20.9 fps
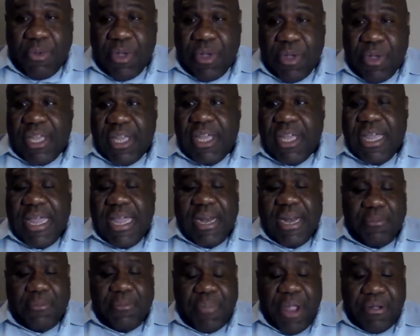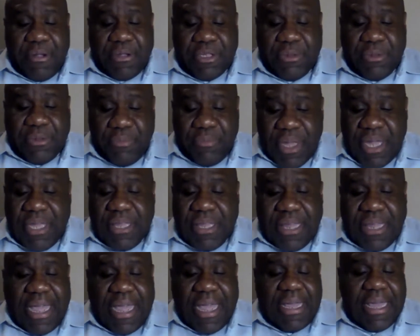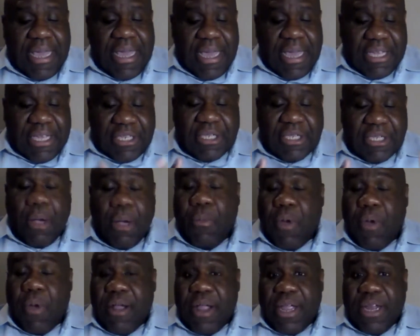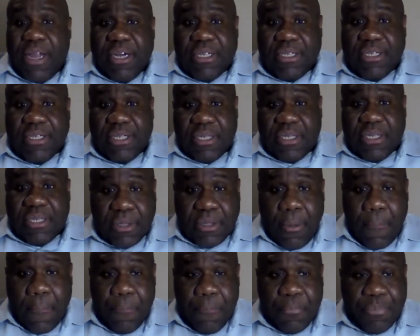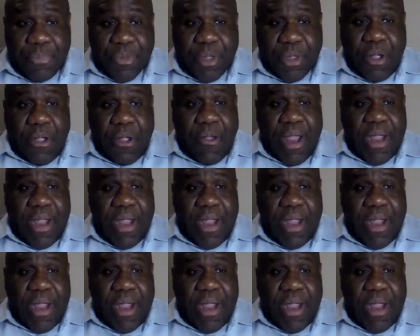So really, it appears to me that somewhere in the system,